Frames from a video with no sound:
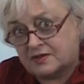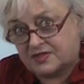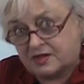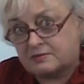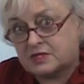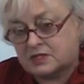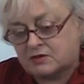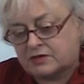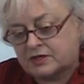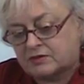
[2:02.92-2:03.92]
a thin
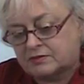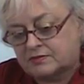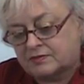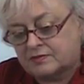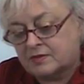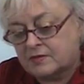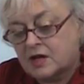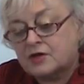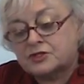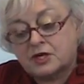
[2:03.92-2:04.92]
material.
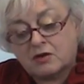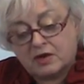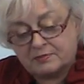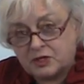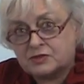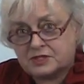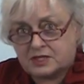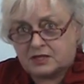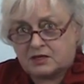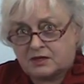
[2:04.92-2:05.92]
So I'm
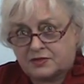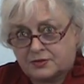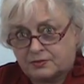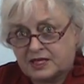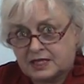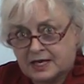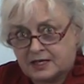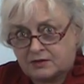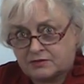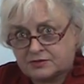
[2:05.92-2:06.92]
using 3
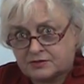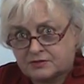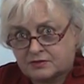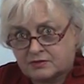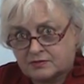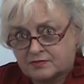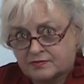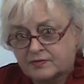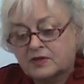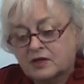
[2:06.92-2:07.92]
layers.
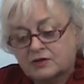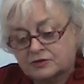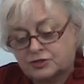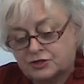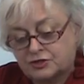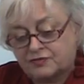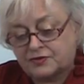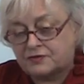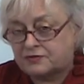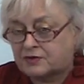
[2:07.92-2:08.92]
2 for
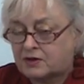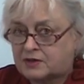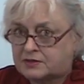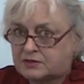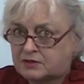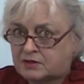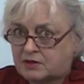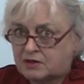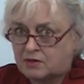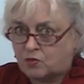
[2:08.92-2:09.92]
the front,
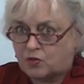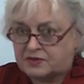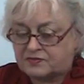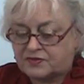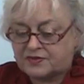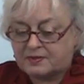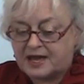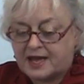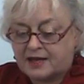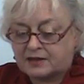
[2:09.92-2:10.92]
1 for the
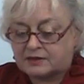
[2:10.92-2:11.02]
back.